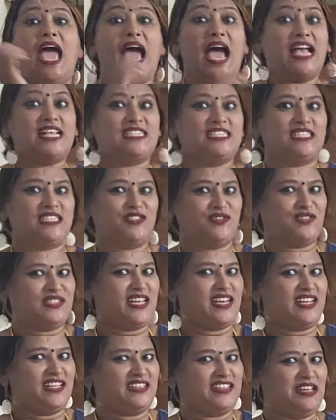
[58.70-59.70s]
Adjectives are
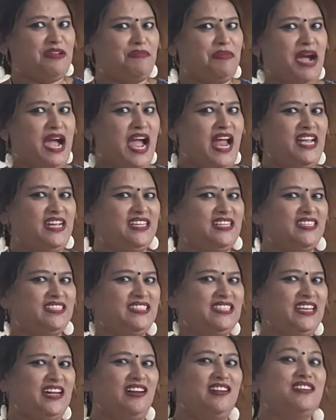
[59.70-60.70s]
nothing but
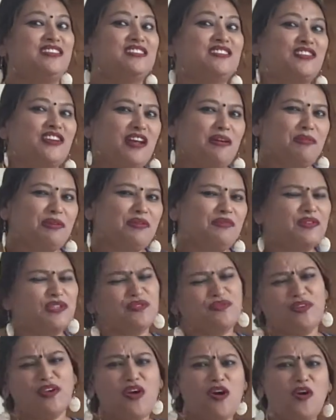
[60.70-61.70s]
they are describing words.
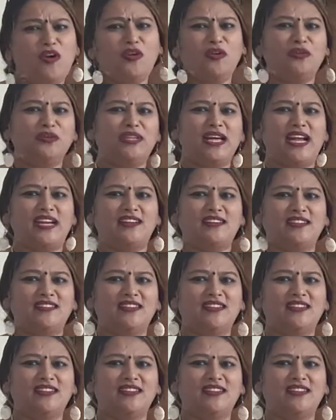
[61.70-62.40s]
We all know that.